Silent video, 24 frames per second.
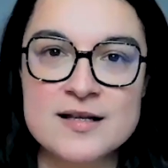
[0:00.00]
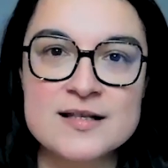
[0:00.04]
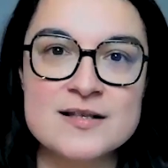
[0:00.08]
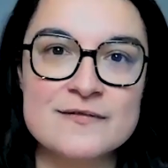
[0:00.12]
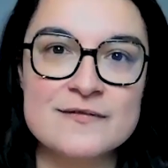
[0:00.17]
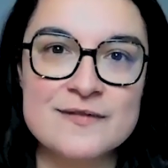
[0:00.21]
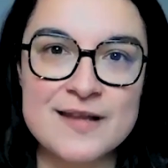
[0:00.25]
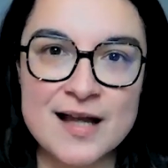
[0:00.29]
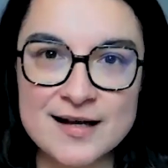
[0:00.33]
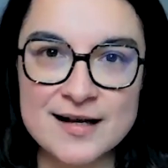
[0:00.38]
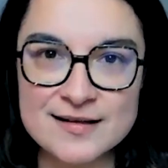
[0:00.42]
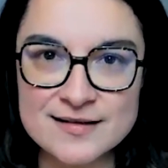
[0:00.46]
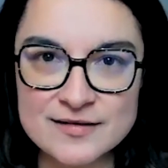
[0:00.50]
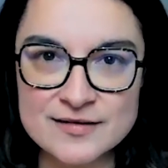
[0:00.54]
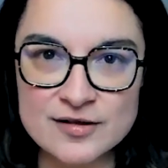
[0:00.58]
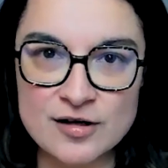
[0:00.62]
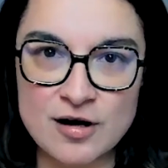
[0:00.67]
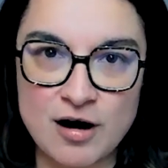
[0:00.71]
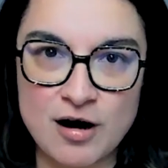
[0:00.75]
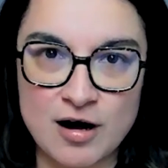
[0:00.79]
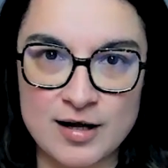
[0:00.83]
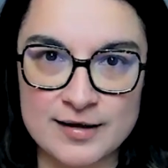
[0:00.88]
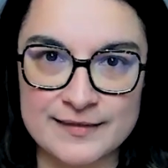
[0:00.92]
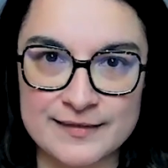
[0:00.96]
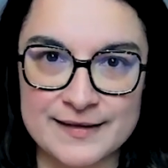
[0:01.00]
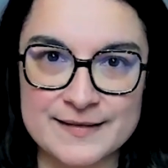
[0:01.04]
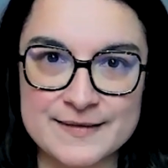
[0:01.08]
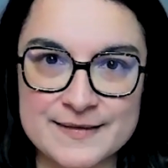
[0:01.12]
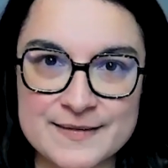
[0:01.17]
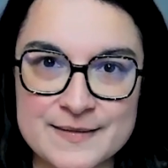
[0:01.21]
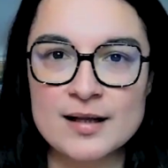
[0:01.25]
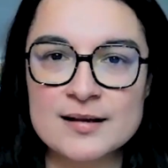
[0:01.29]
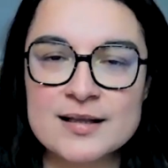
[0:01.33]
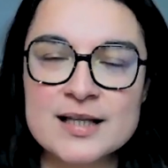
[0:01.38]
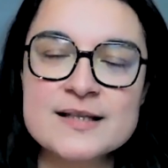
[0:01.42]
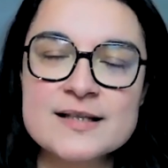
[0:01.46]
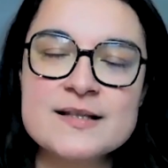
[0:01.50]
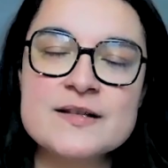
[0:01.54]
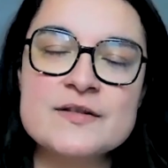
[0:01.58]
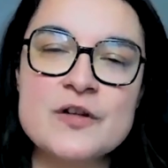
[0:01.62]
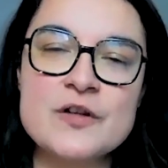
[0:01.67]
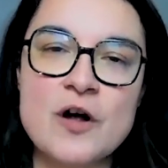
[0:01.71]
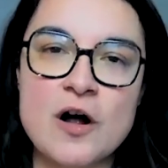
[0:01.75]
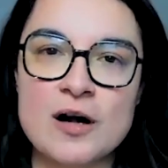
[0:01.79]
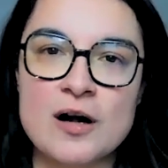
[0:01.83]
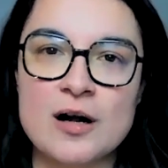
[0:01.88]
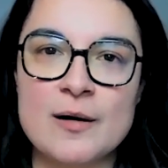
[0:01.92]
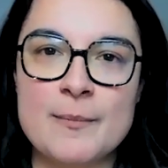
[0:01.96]
So that's the context. Let's
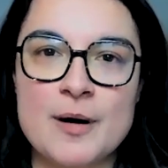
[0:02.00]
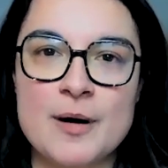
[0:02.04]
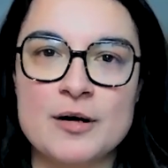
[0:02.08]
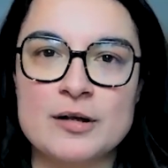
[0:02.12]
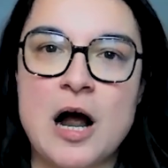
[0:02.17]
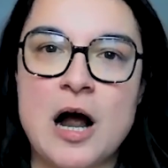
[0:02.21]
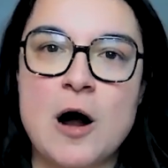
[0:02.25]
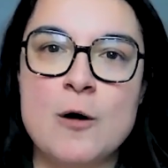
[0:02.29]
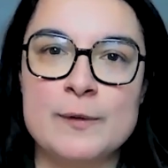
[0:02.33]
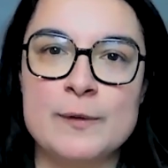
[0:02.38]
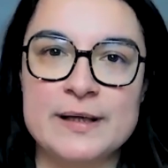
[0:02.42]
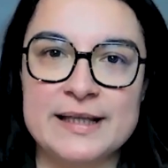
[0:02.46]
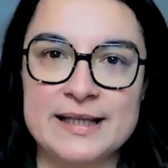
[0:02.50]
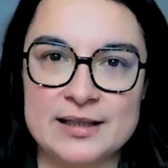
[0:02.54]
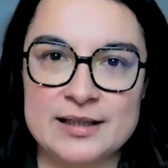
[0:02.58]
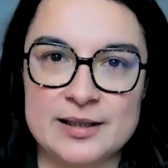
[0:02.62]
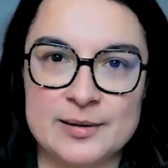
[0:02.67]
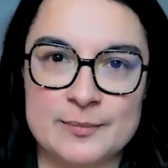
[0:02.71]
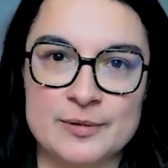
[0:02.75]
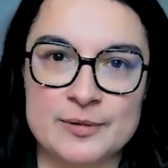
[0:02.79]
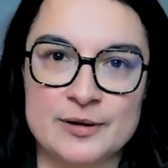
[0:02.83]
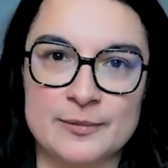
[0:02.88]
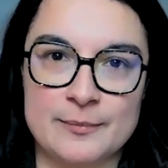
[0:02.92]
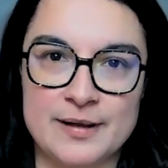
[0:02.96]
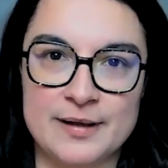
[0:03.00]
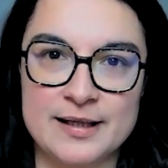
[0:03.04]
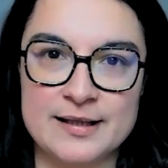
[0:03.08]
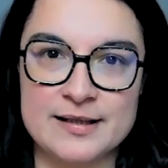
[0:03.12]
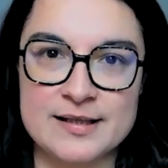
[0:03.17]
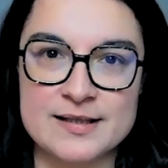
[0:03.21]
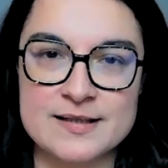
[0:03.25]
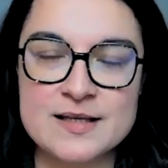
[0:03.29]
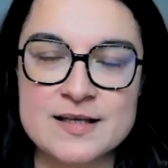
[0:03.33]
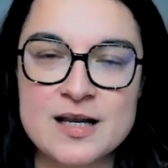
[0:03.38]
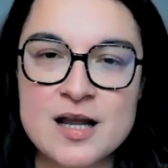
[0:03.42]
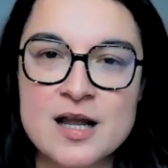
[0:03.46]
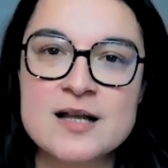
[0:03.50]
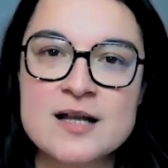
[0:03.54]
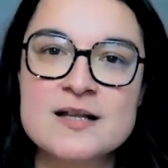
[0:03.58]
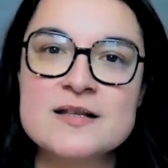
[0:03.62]
talk about how we can implement this.